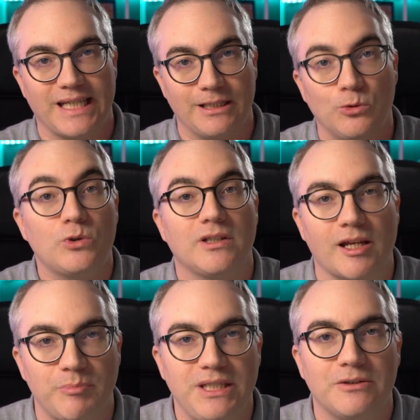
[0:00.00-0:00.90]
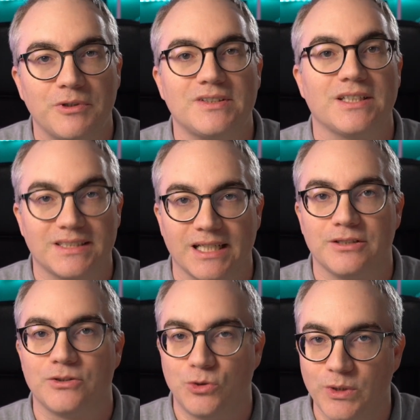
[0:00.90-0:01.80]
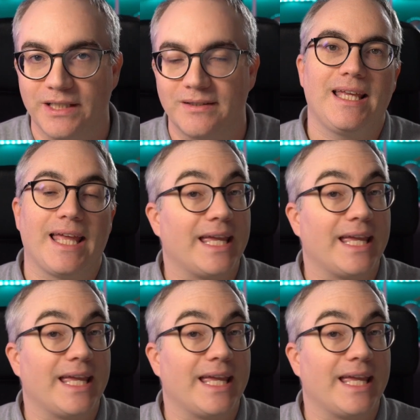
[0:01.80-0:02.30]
a local IP address assigned to it